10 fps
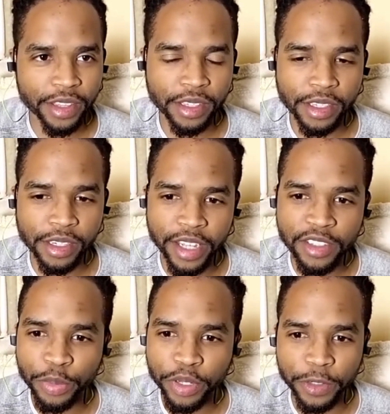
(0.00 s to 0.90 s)
the
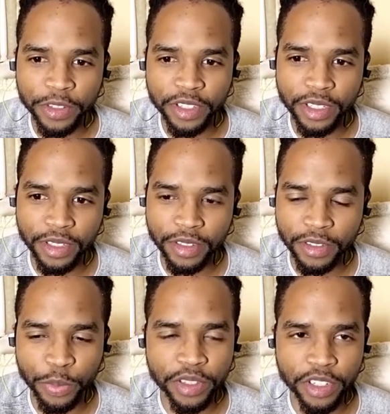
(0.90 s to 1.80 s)
Nancy
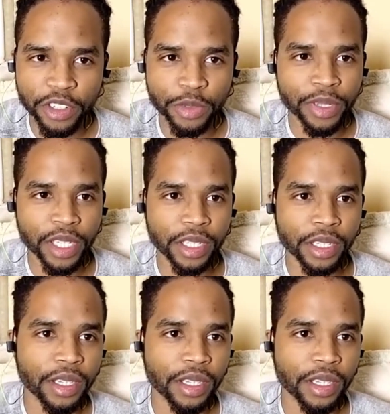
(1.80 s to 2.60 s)
Pelosi's position being,